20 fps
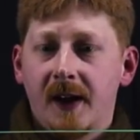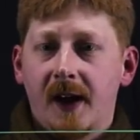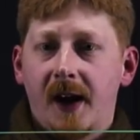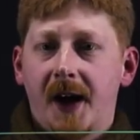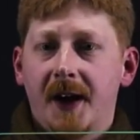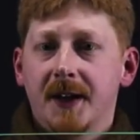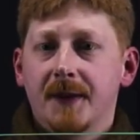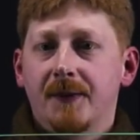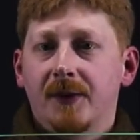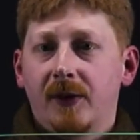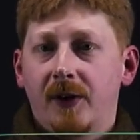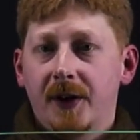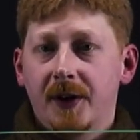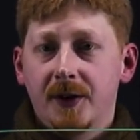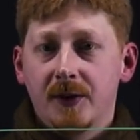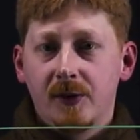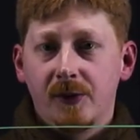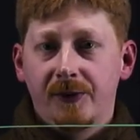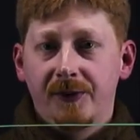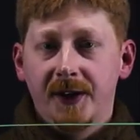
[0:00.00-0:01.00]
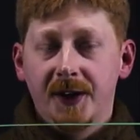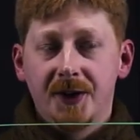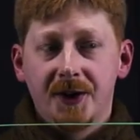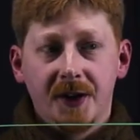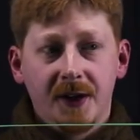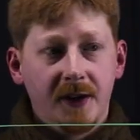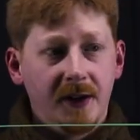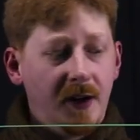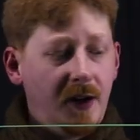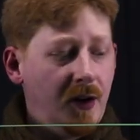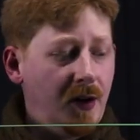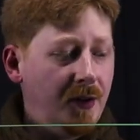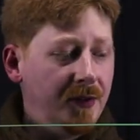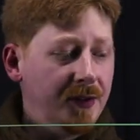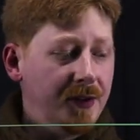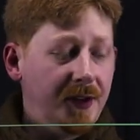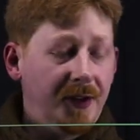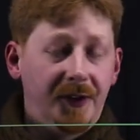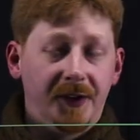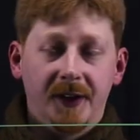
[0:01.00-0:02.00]
I deploy a new feature on
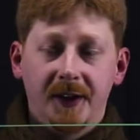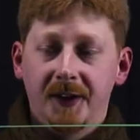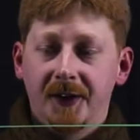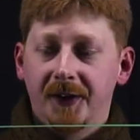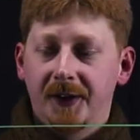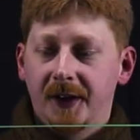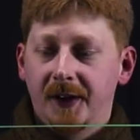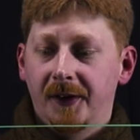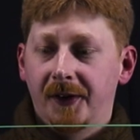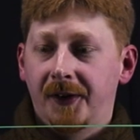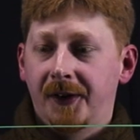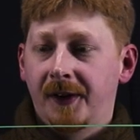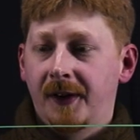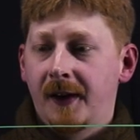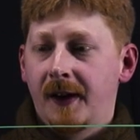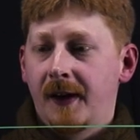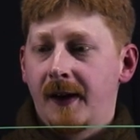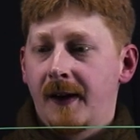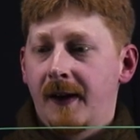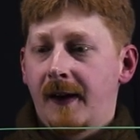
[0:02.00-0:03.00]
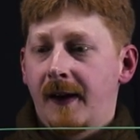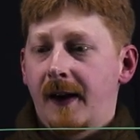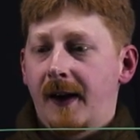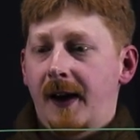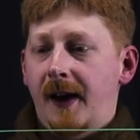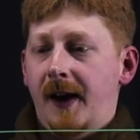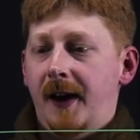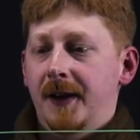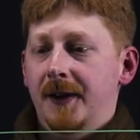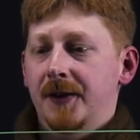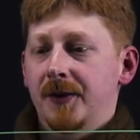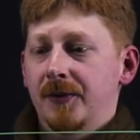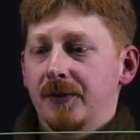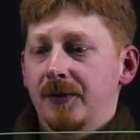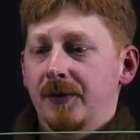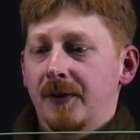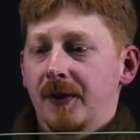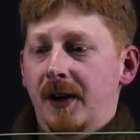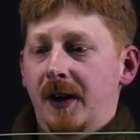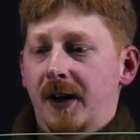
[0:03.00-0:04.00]
this instance. I
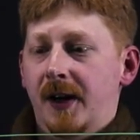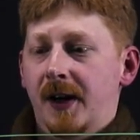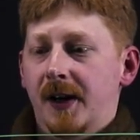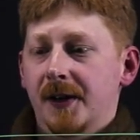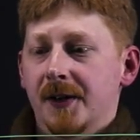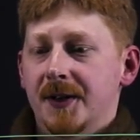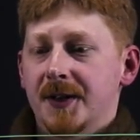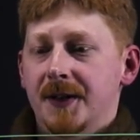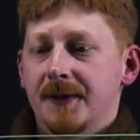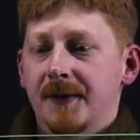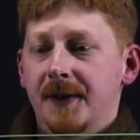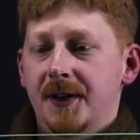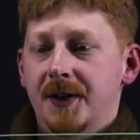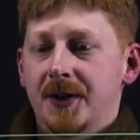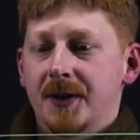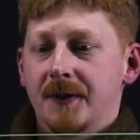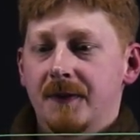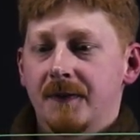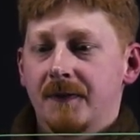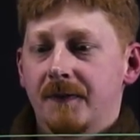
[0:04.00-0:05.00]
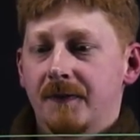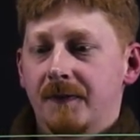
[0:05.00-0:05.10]
do a hard switch.